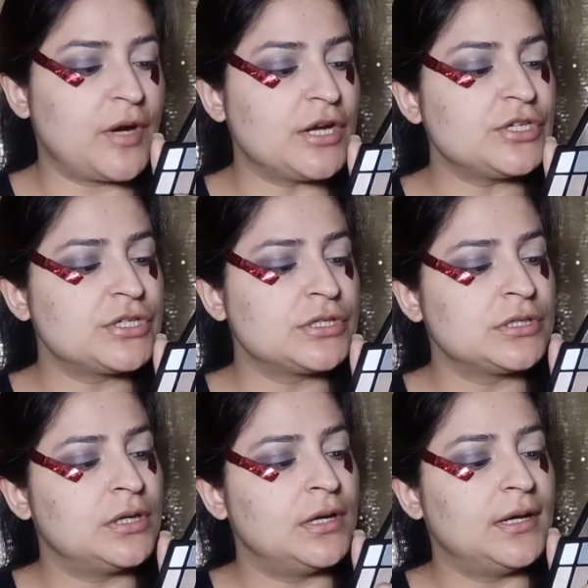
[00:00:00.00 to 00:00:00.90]
brush
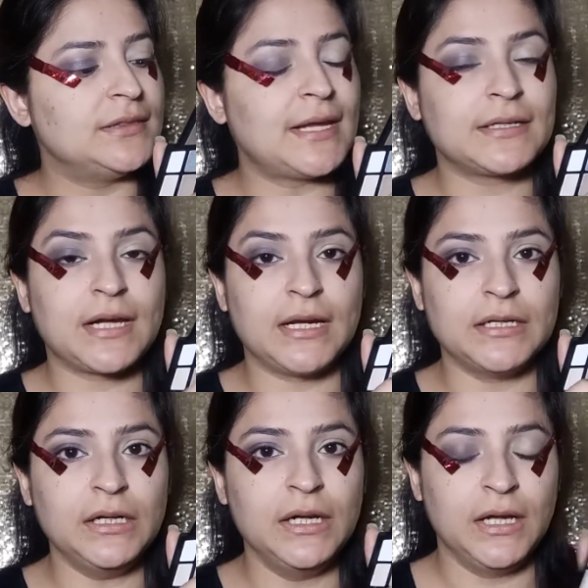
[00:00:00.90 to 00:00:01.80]
in that
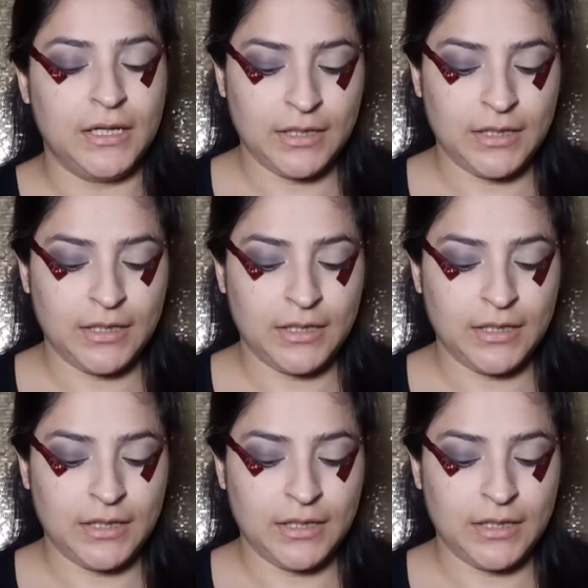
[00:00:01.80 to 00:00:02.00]
color,